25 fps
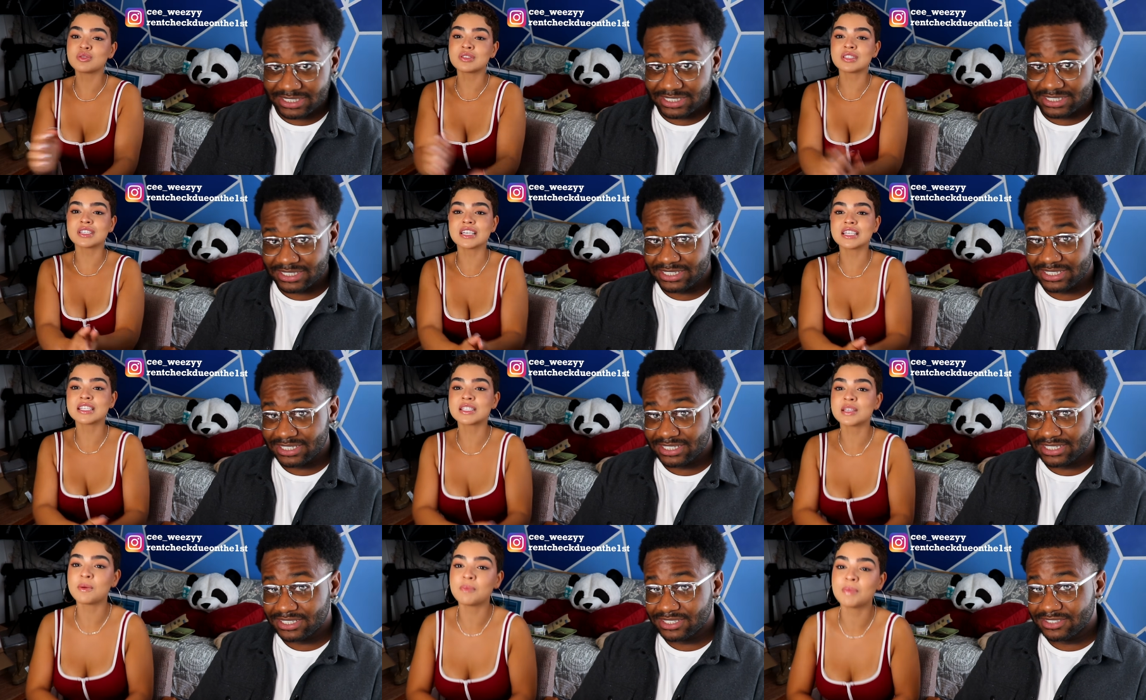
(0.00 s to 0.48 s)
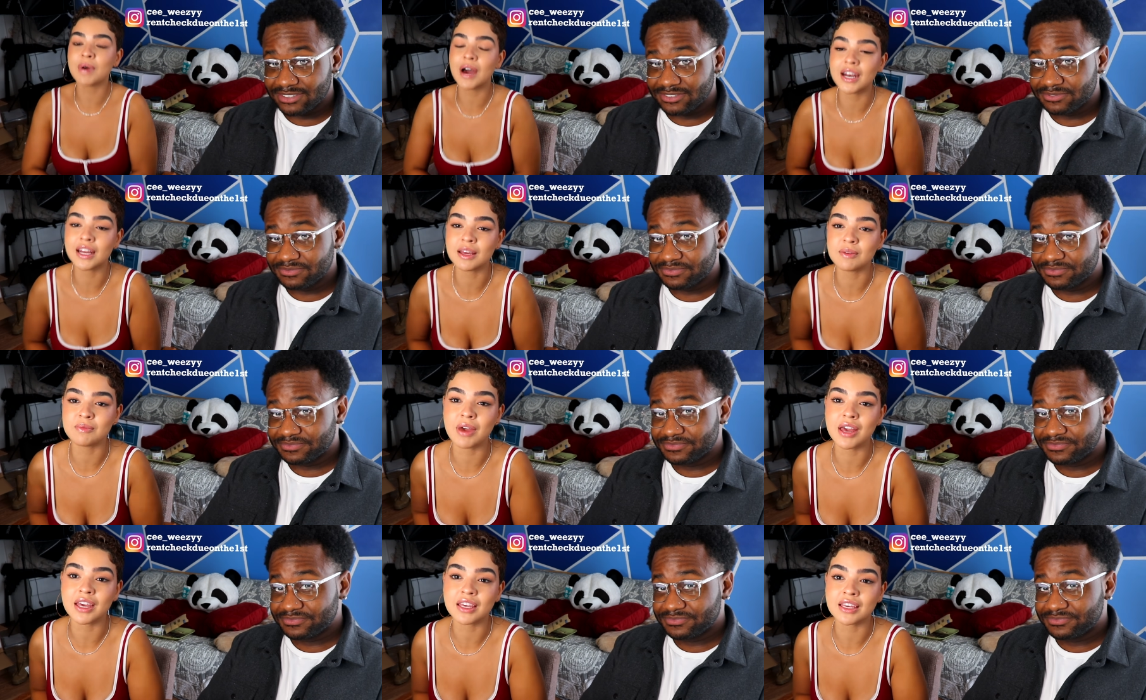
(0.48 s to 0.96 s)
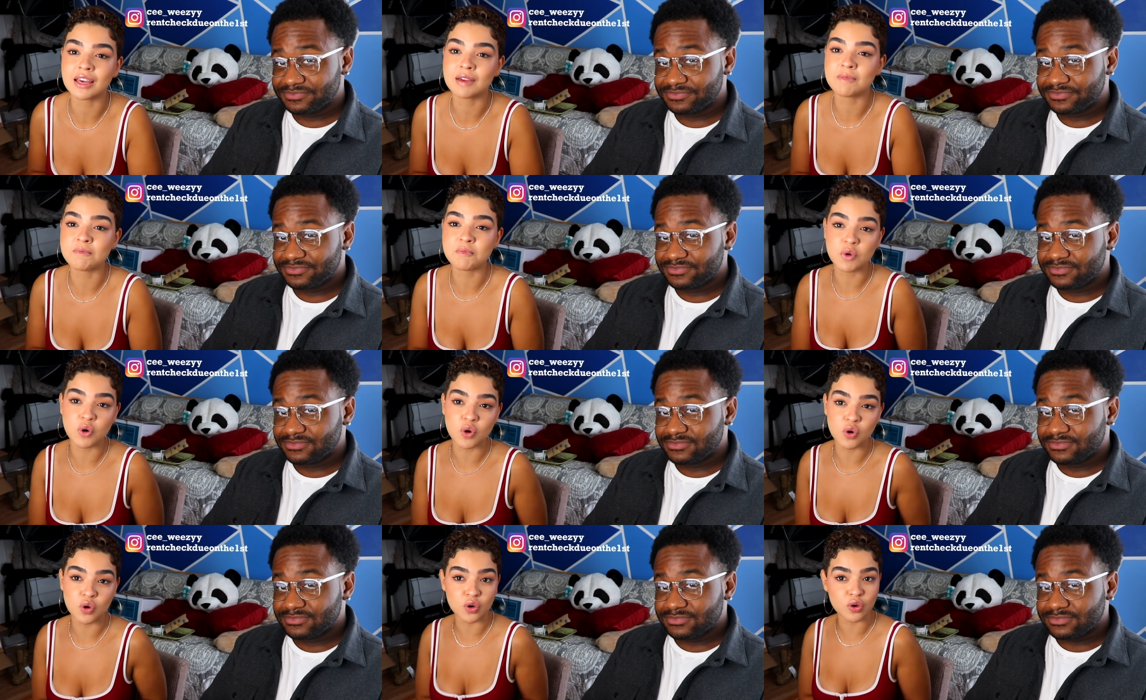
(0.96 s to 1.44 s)
Speaker 1: see somebody making
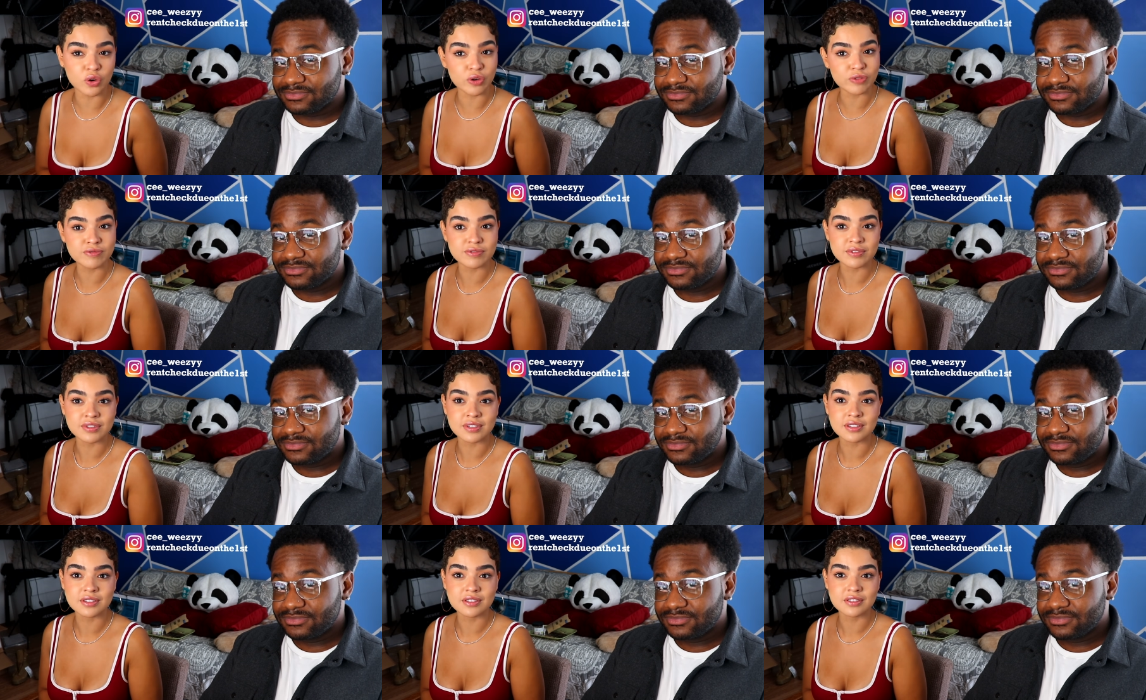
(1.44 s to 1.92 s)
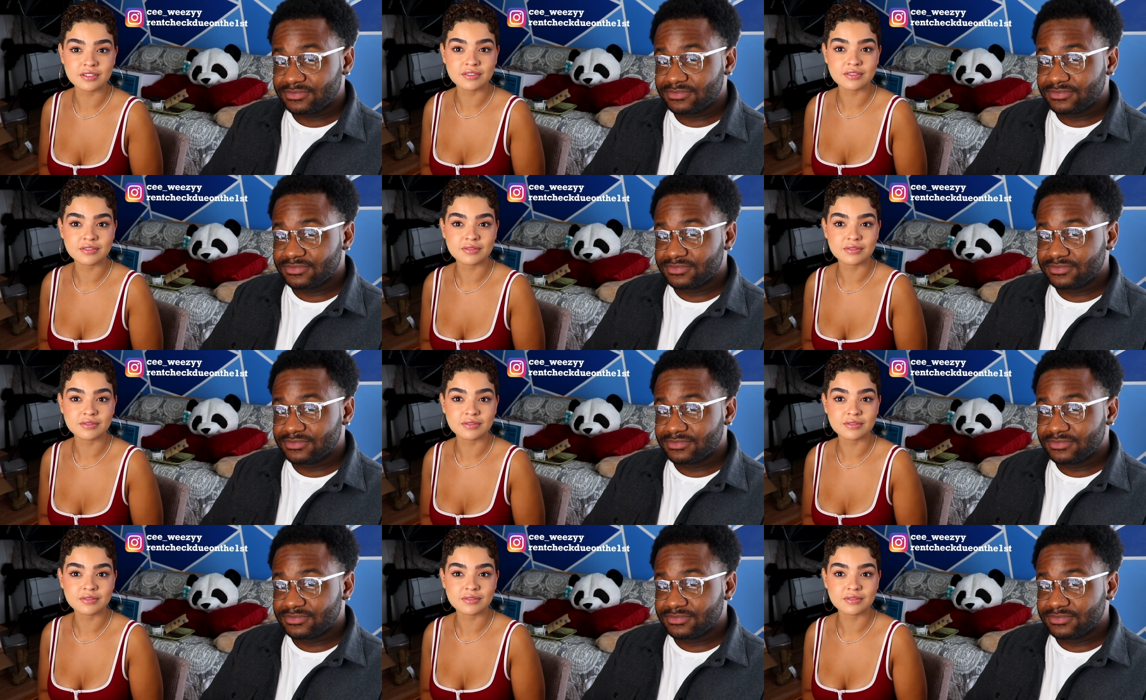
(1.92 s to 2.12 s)
moves,